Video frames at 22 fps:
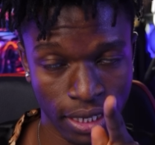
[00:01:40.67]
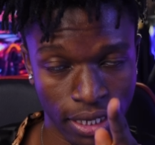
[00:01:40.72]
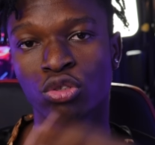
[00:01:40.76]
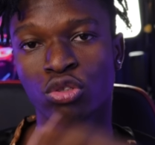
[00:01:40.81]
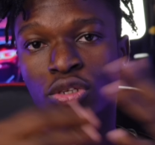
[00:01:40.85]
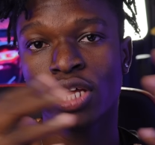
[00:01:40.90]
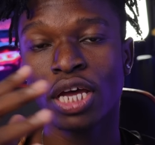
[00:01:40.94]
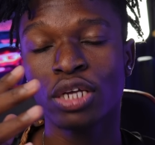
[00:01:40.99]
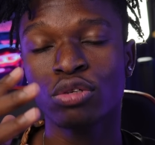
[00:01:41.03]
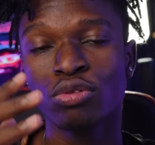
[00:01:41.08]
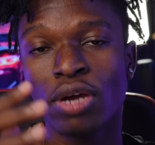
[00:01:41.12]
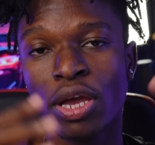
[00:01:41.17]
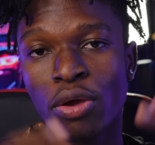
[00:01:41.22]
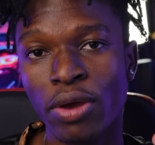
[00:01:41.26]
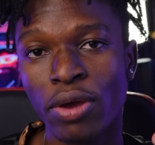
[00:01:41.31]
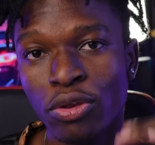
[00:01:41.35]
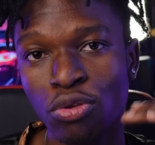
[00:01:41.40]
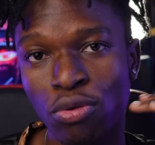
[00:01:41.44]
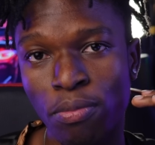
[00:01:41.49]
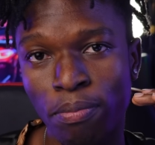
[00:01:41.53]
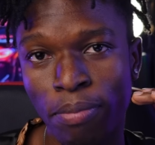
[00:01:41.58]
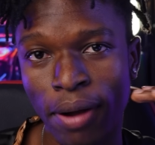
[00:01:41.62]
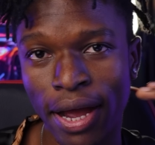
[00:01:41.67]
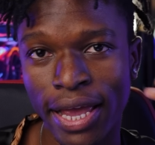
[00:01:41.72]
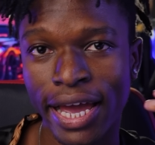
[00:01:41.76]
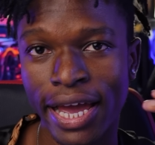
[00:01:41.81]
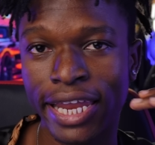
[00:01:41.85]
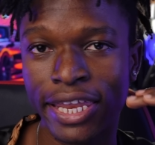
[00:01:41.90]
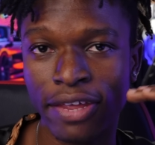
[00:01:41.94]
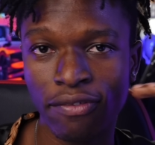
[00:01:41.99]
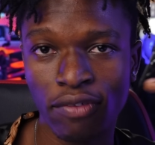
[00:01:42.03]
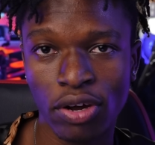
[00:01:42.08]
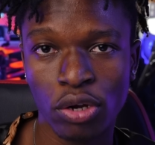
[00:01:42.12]
So that's why when you buy
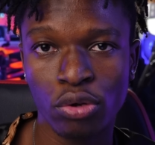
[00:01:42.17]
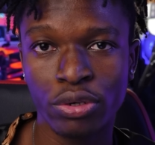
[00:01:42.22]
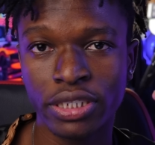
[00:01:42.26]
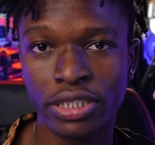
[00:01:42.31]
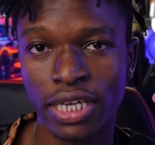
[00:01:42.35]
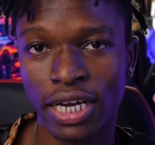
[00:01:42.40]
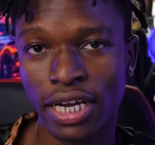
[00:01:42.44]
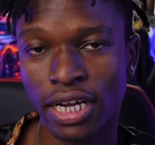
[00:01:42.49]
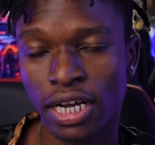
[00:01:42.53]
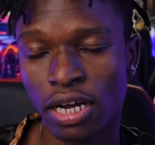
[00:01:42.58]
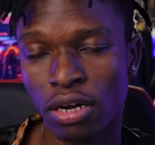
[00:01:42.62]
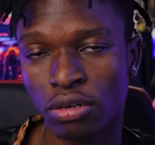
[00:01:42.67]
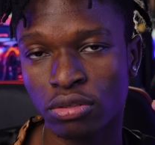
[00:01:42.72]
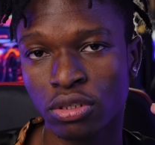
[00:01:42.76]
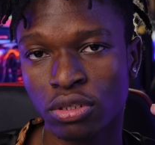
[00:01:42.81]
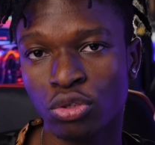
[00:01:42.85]
an evaluation account,